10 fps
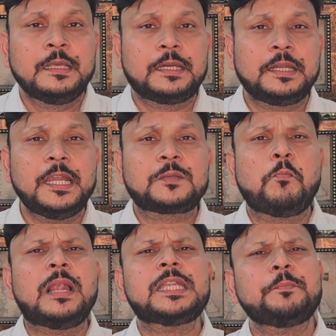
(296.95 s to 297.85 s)
creates
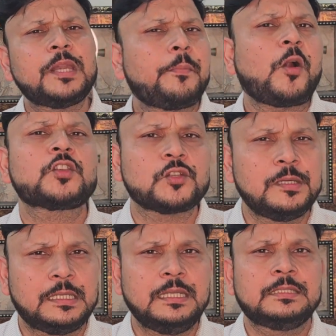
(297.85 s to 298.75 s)
multiple
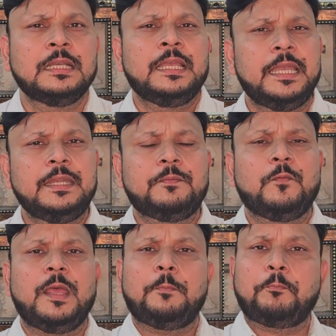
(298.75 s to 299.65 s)
opportunities in
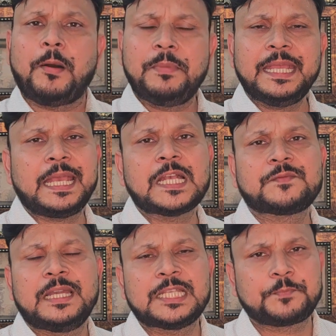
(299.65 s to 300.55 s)
public
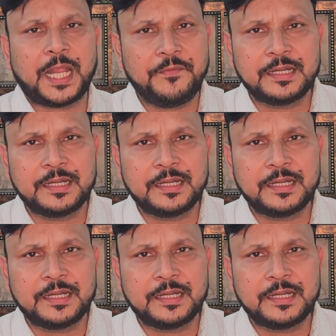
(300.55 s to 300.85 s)
as well as private